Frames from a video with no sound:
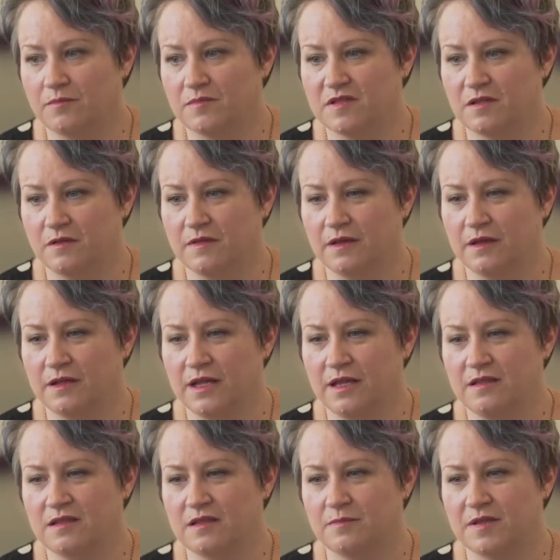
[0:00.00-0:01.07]
So that it
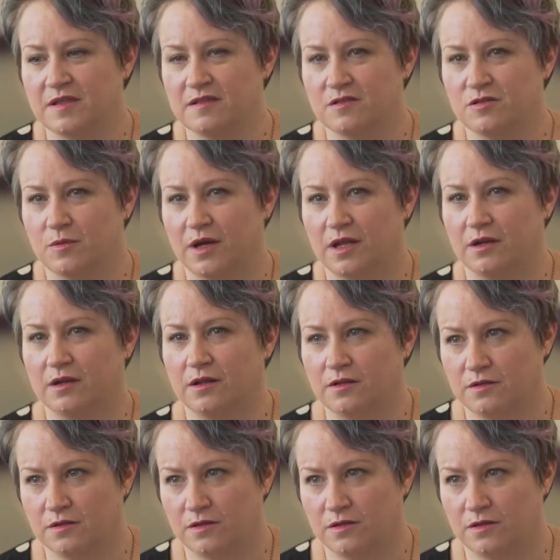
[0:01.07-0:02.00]
needs to be situated,